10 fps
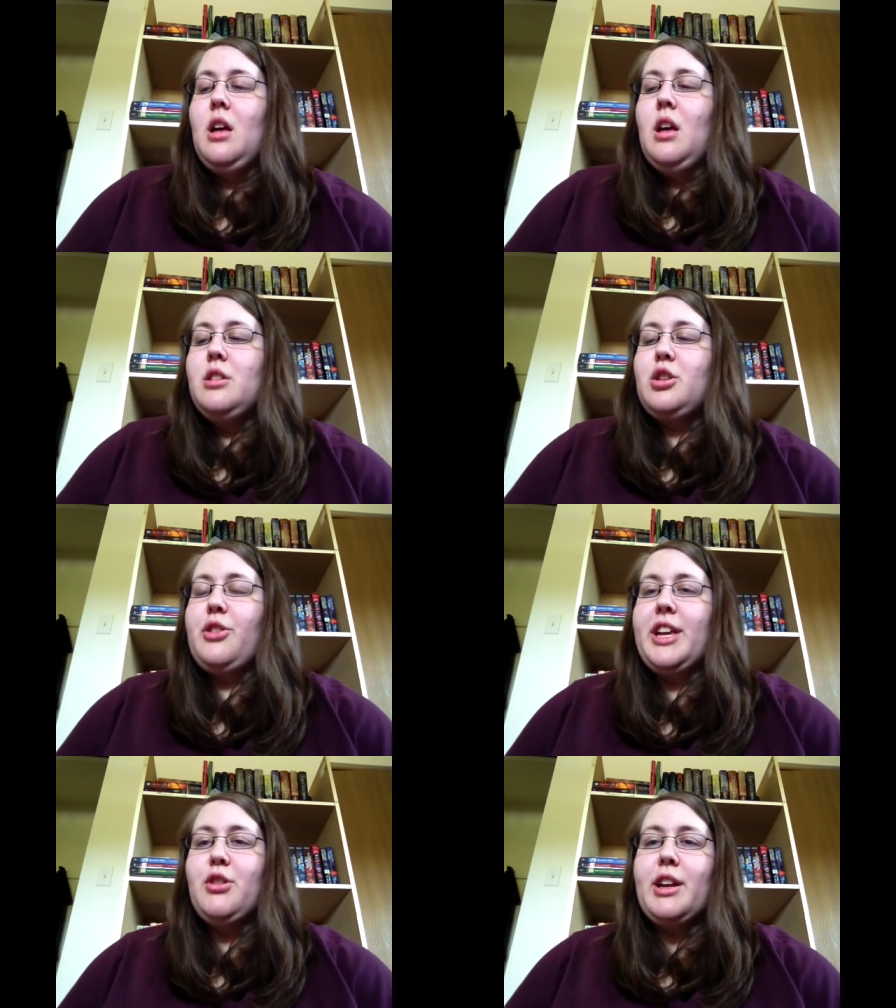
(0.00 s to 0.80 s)
So
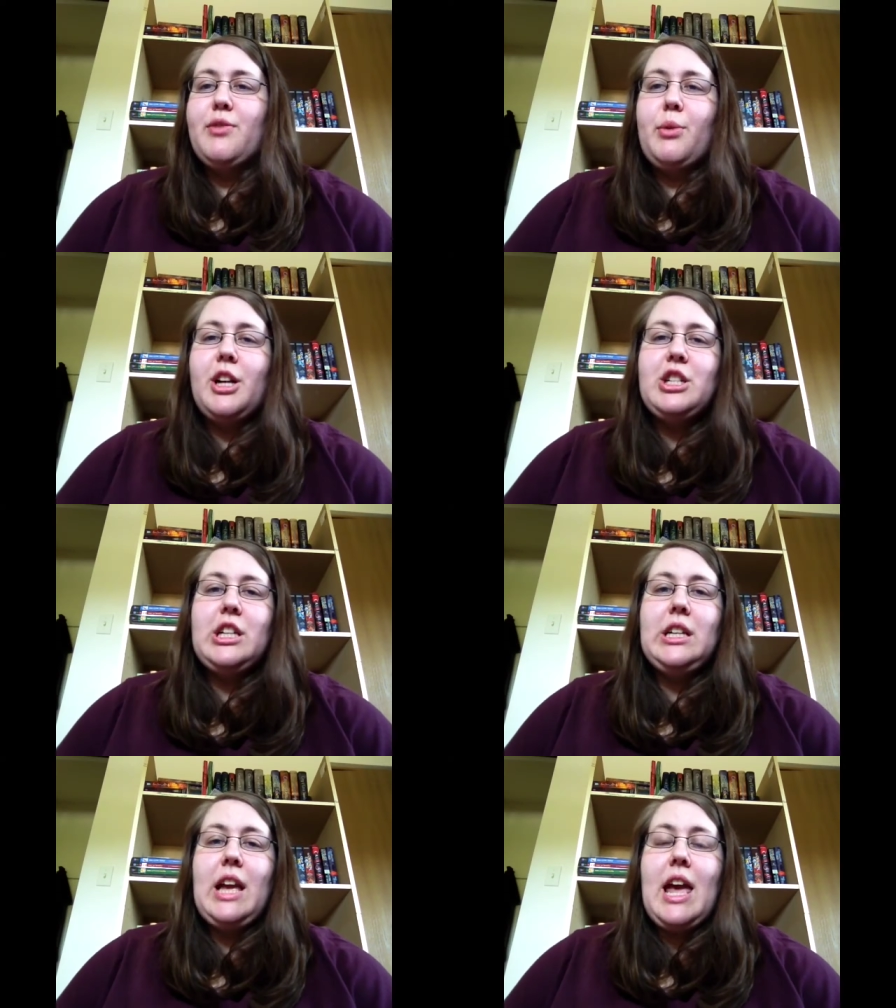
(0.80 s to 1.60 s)
thank you guys for
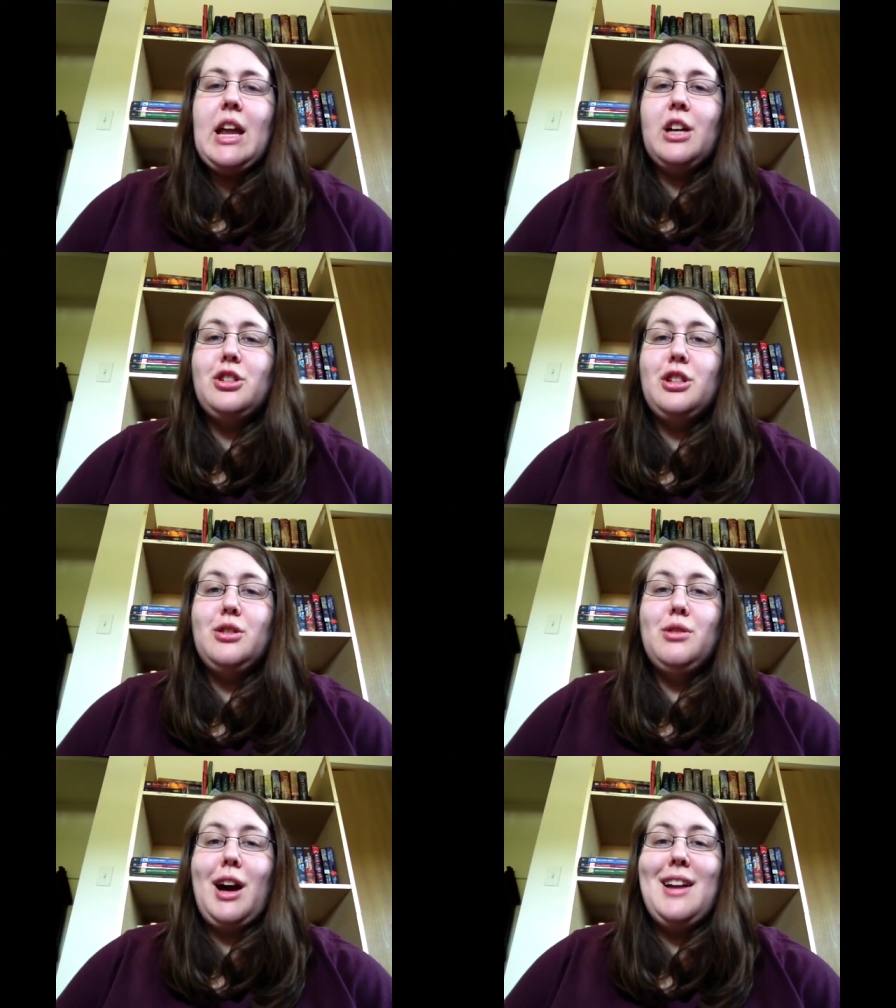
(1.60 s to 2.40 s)
watching, and I'll see
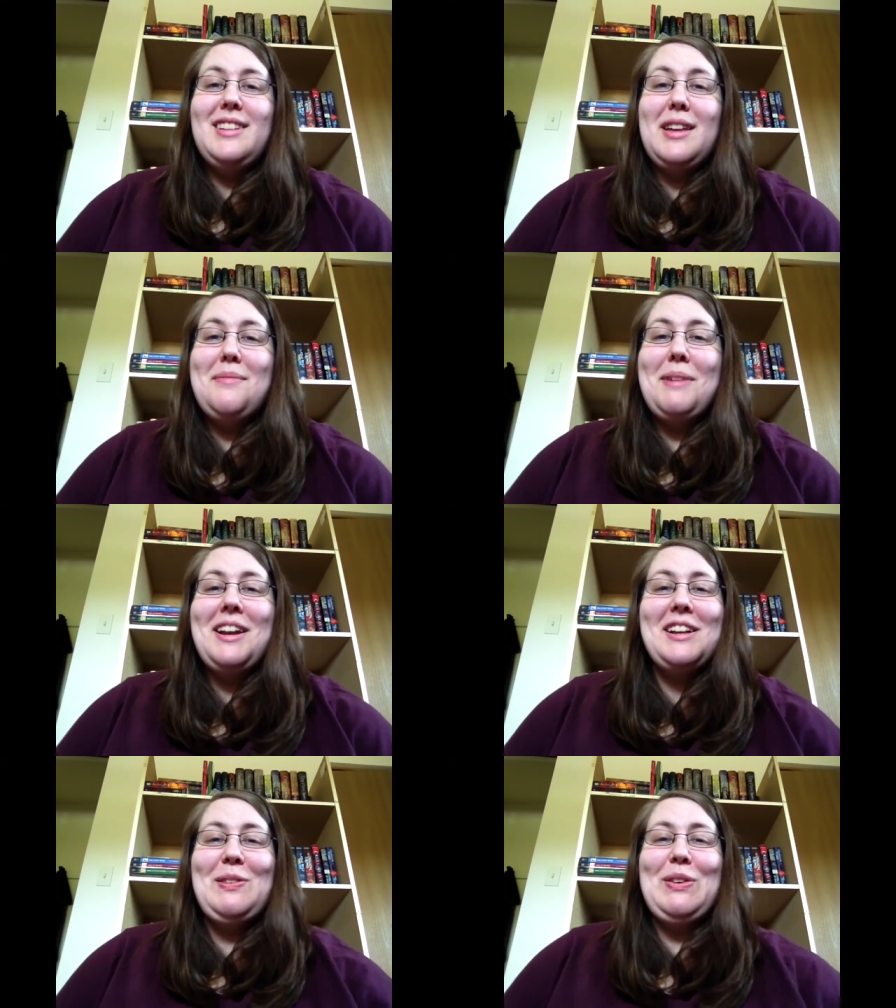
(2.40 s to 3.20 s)
you guys in my
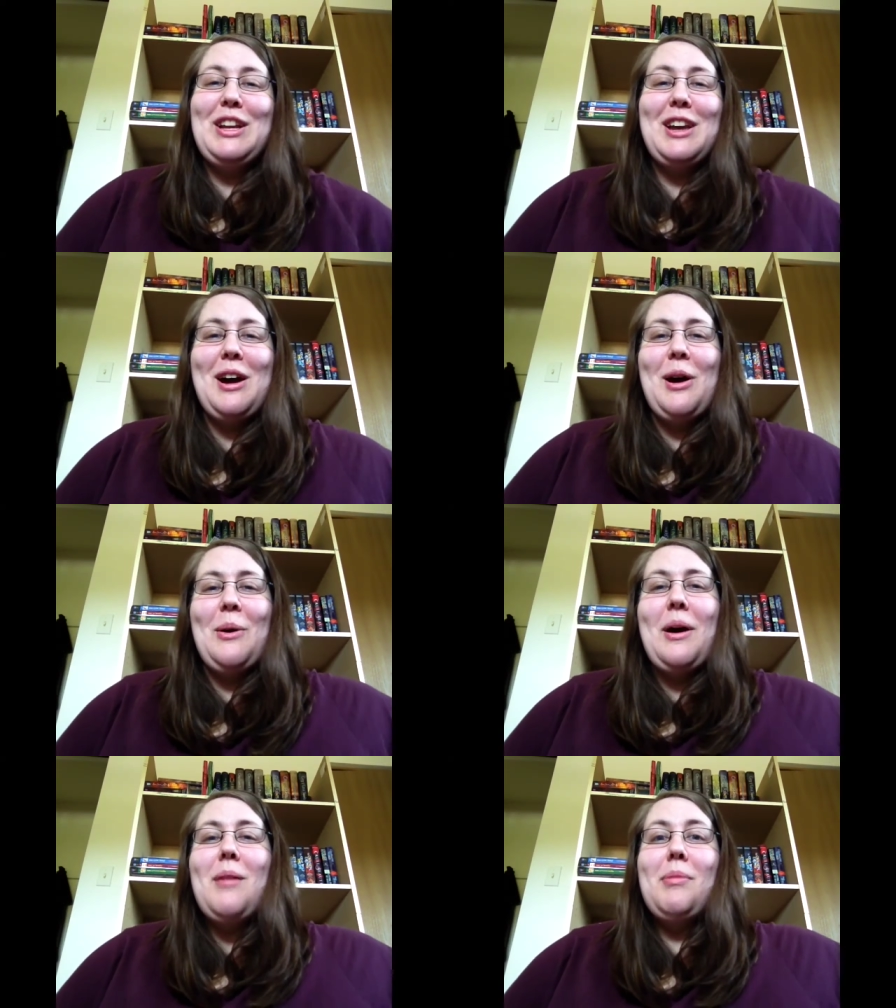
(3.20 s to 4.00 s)
next
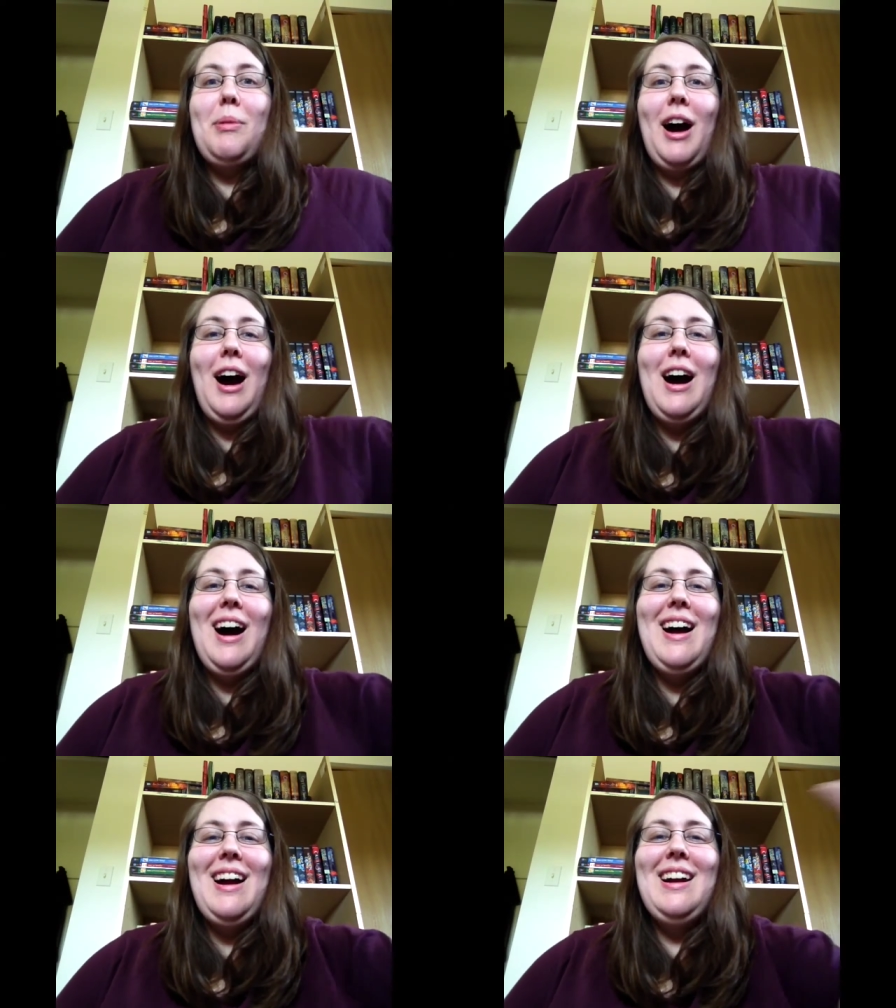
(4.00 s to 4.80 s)
video.
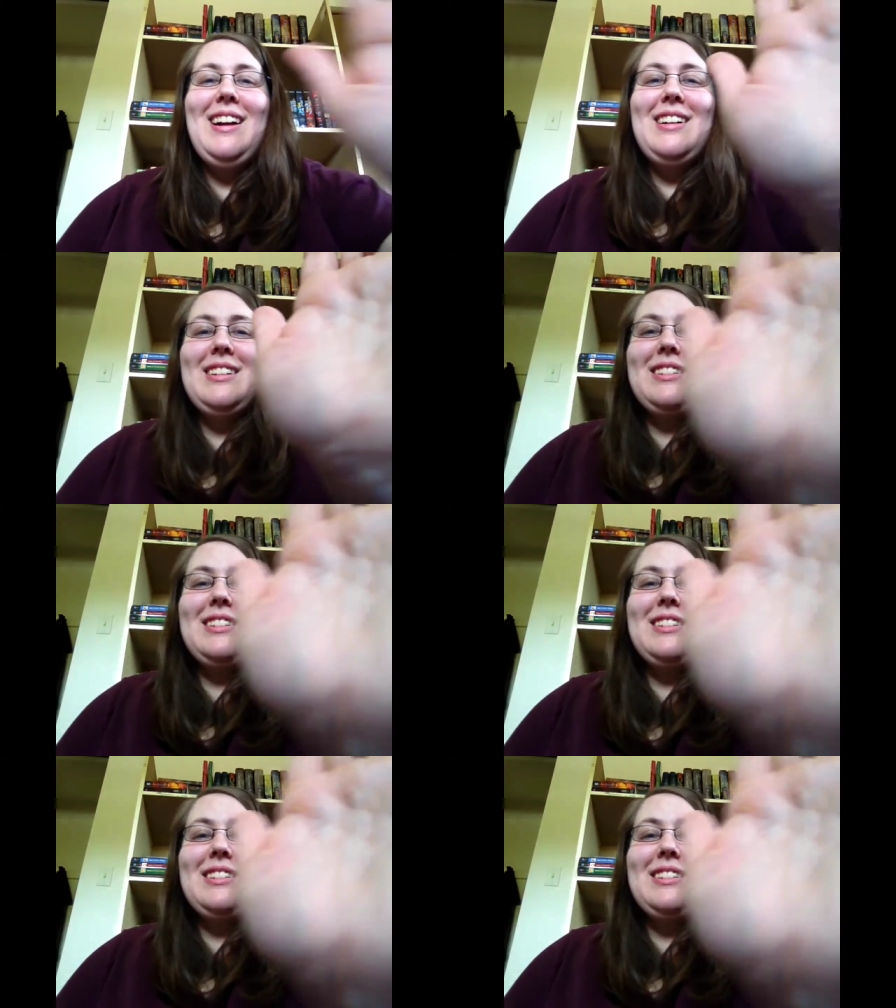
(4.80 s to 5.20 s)
Bye-bye!